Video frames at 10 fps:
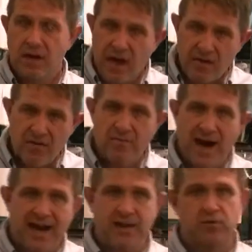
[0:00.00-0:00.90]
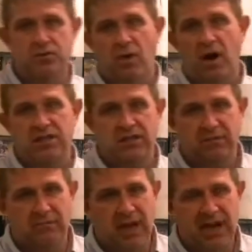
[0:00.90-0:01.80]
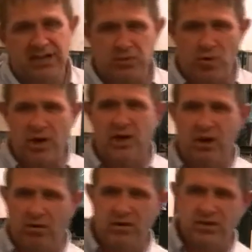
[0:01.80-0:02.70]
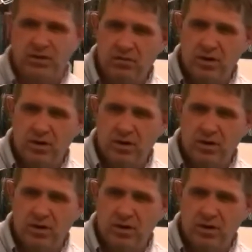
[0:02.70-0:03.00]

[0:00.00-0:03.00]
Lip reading: Everybody was watching. And I just want to encourage you,